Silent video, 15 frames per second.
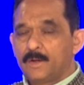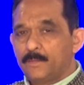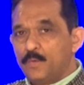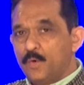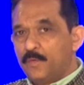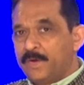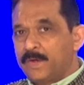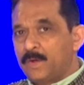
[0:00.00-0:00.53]

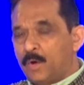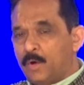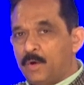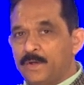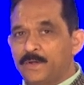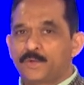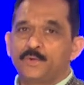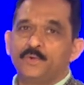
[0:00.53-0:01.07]
Moving
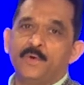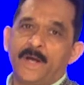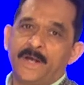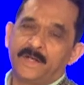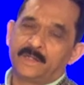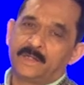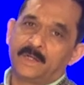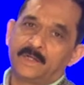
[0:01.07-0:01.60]
on to
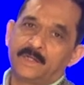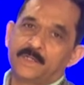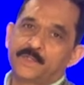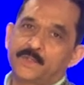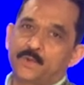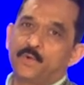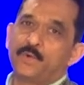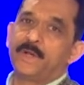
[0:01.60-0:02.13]
another
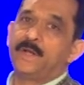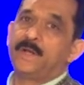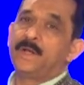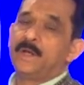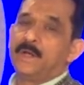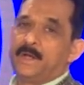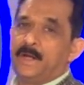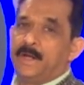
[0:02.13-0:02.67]
story,
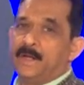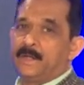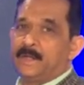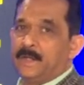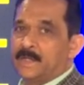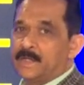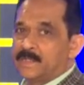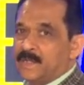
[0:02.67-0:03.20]
in
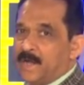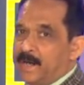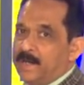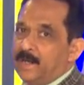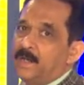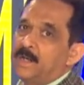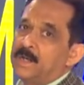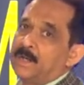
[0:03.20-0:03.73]

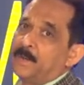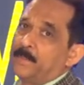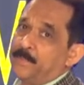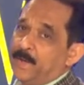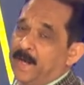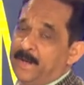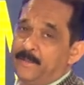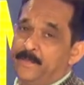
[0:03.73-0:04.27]
Israel,
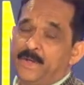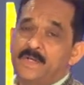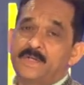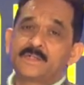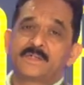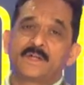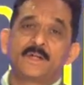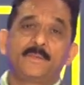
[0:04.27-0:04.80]
Prime
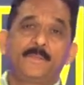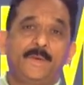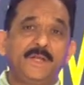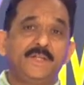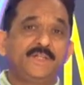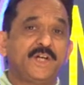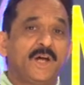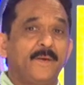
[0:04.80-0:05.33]
Minister
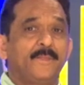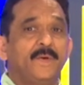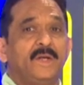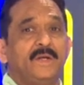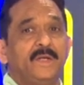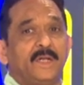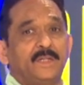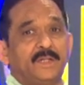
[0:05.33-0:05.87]

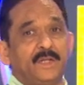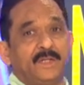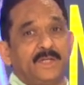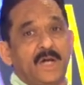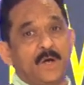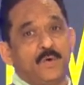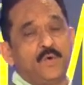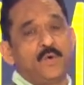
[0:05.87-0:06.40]
Benjamin
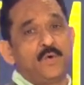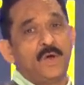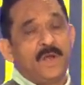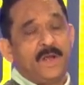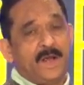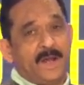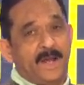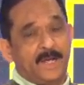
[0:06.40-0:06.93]
Netanyahu
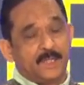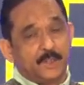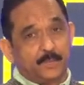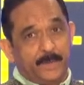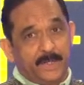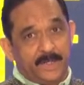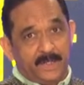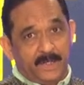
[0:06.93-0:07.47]
has
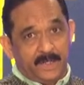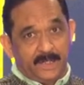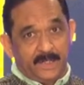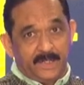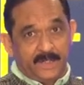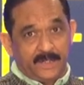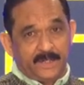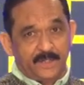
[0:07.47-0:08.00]
been
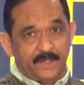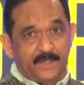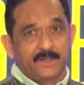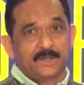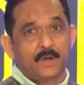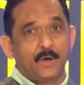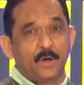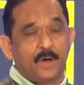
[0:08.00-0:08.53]

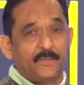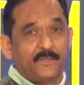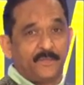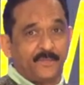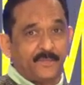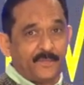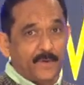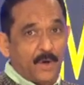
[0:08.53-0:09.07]
indicted of
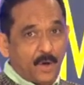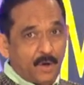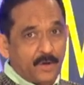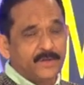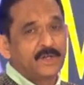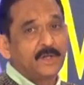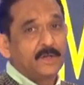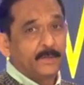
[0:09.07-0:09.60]

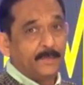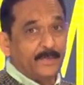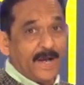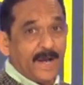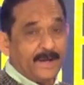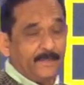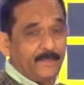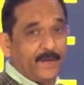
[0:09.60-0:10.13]
fraud,
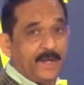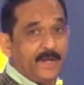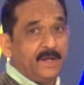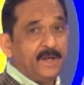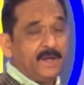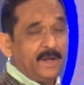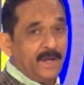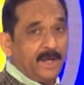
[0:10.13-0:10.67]
bribery,
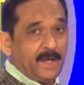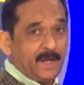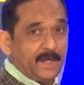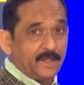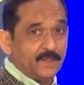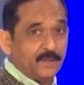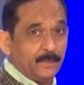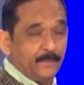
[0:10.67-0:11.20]

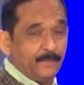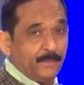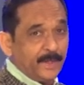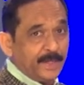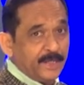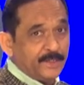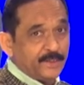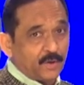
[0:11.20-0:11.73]
and
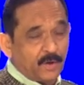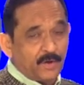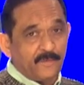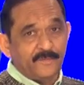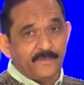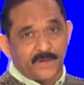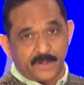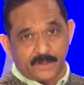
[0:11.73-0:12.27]
breach
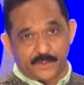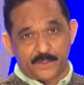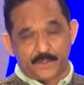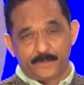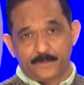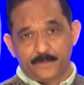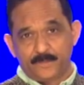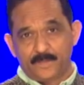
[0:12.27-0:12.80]
of trust.